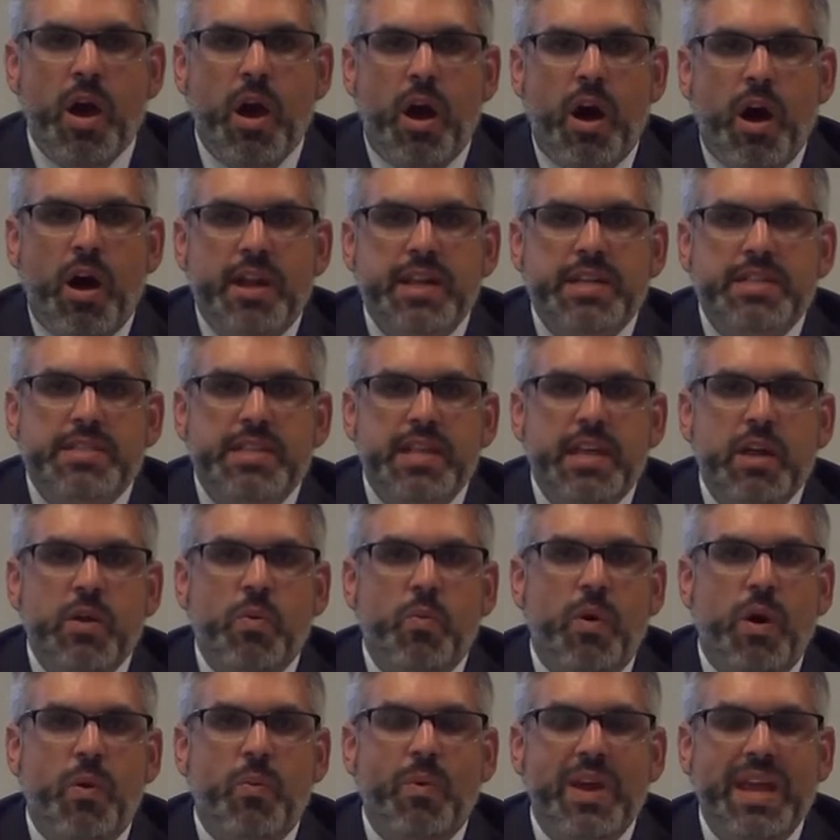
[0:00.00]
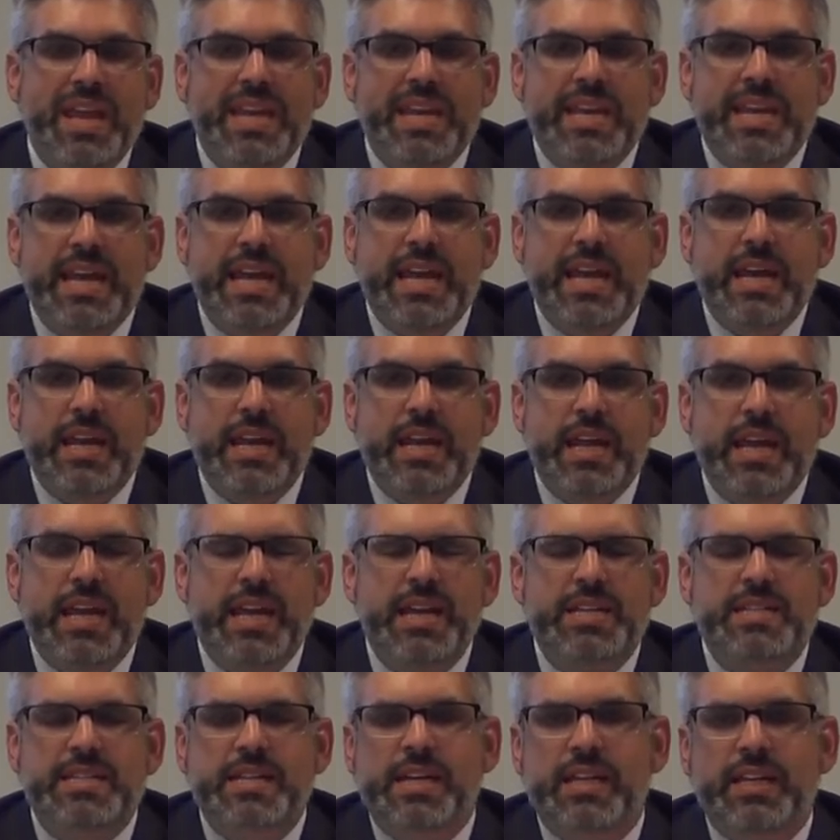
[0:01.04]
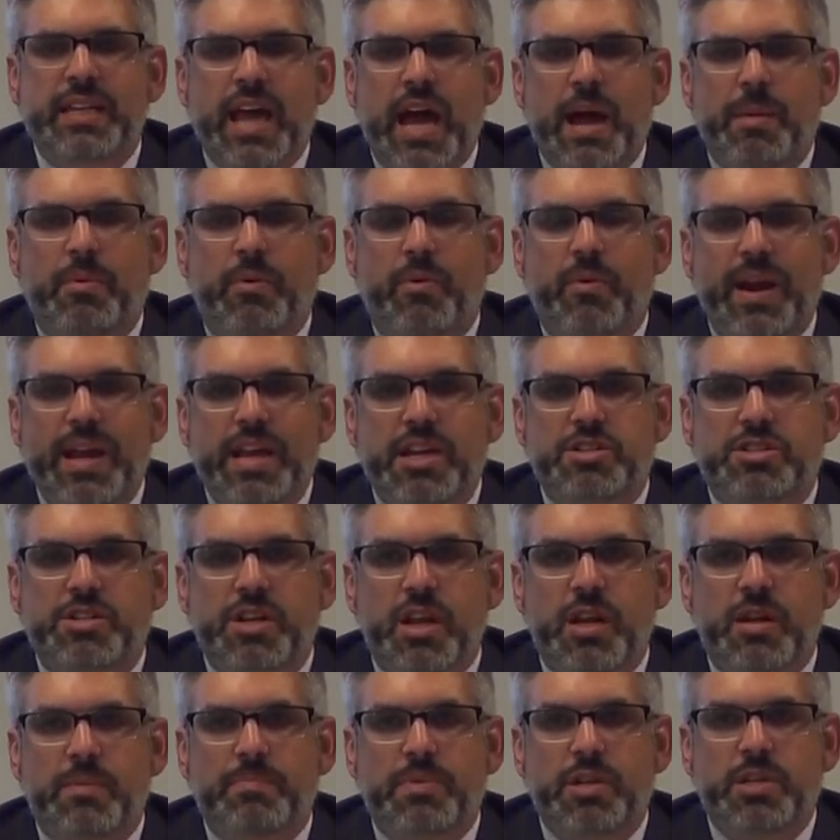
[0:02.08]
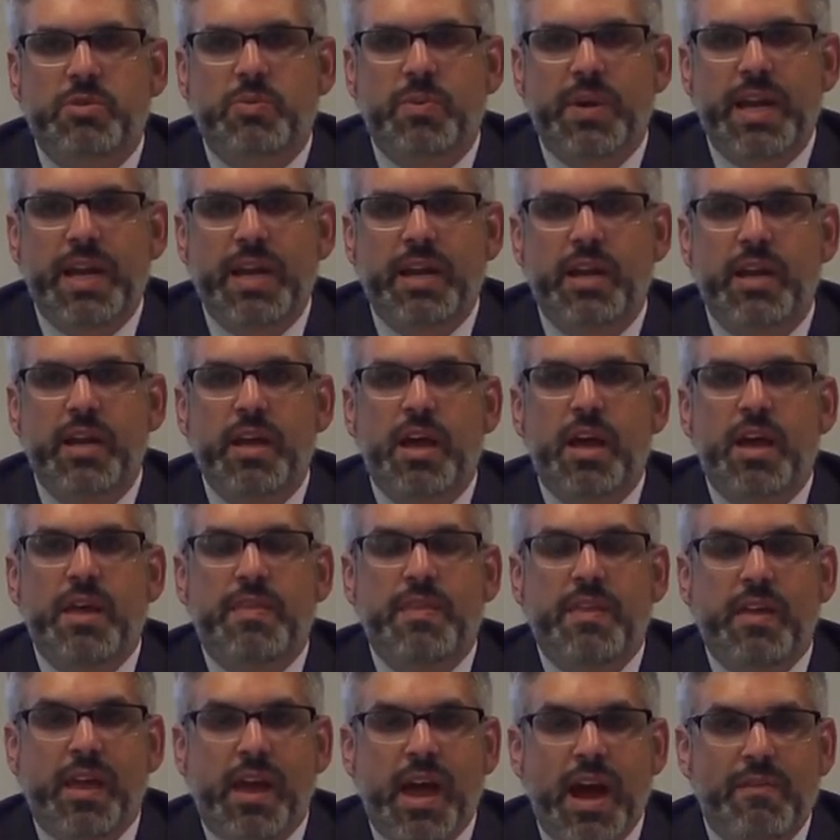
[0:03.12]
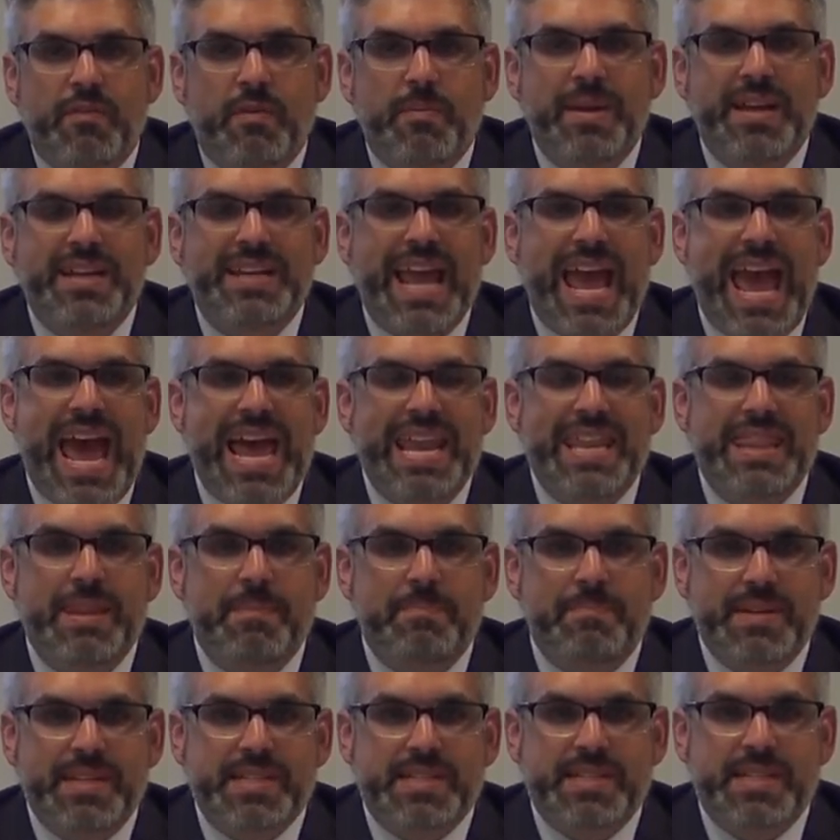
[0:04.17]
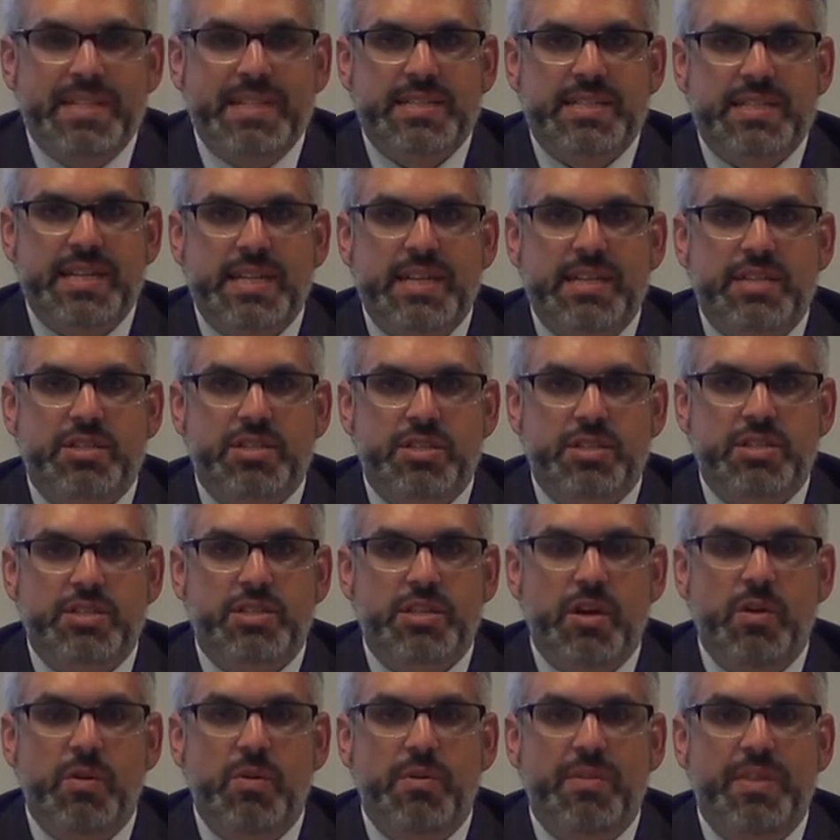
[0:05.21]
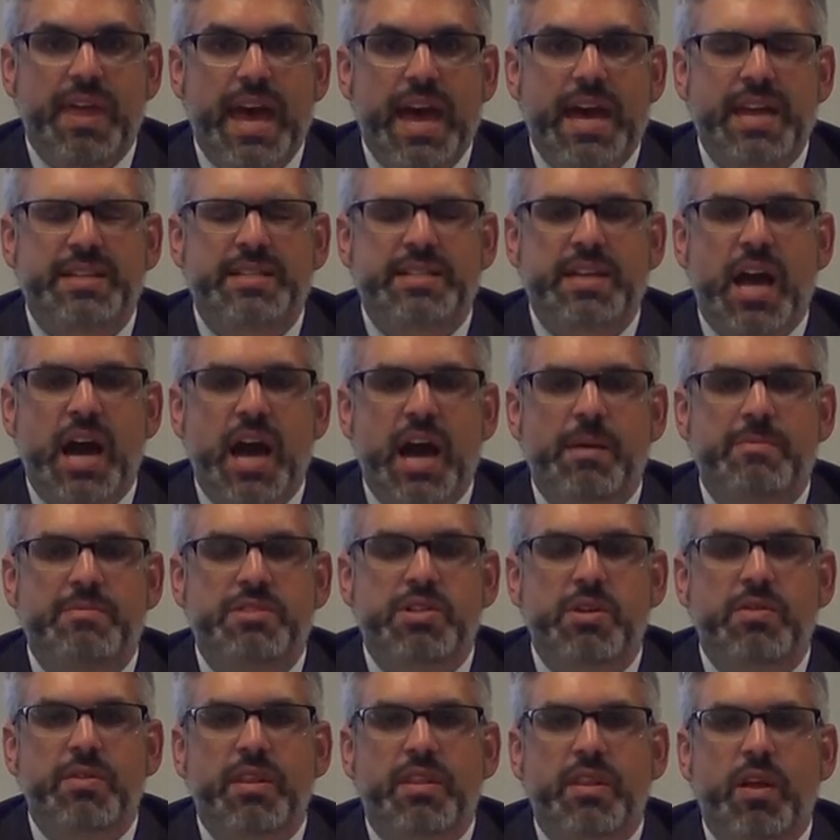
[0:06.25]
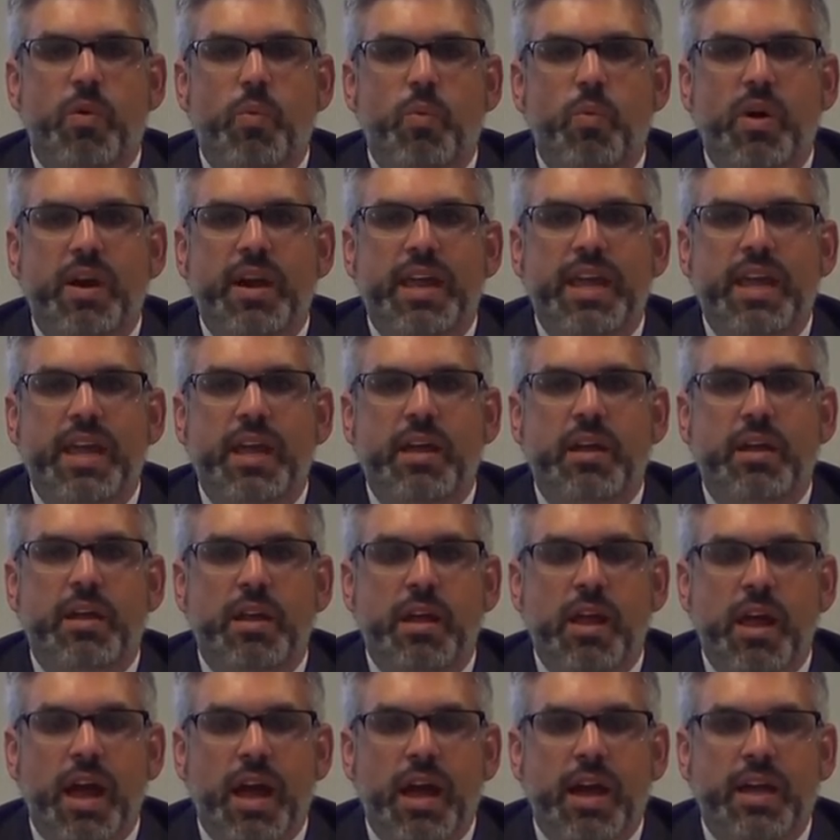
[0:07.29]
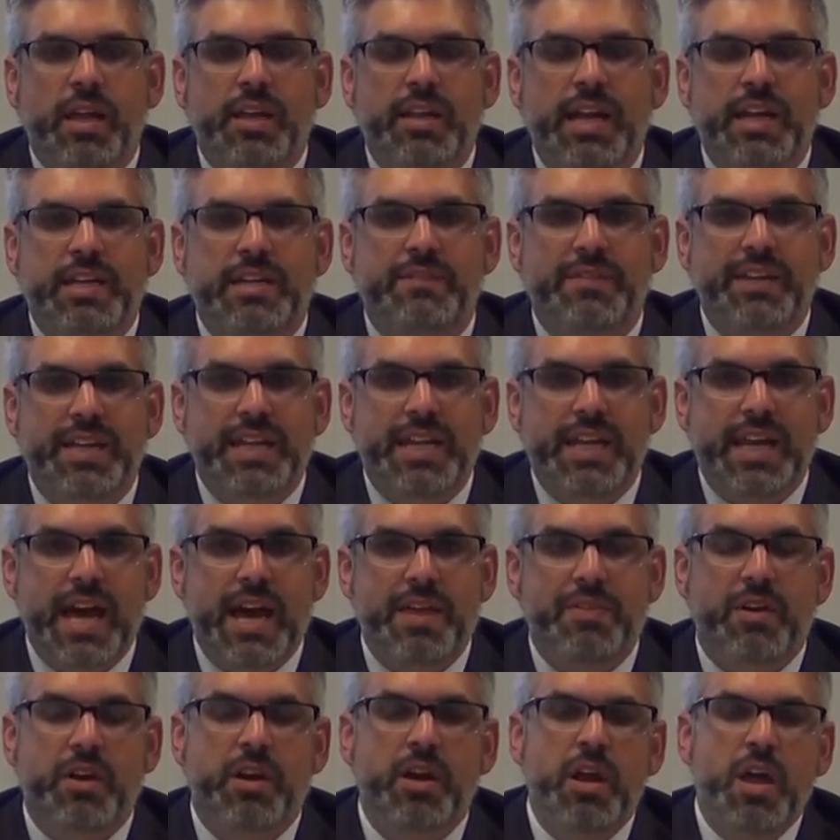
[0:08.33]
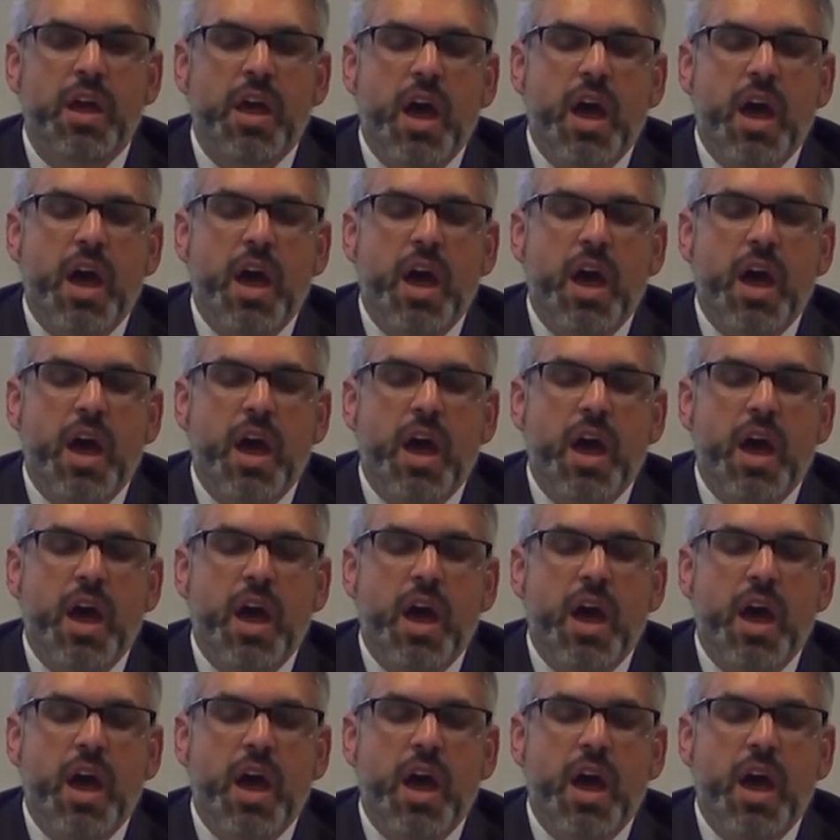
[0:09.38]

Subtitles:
Honestly, what we need is collaboration between the government and the businesses so that they're working collectively together.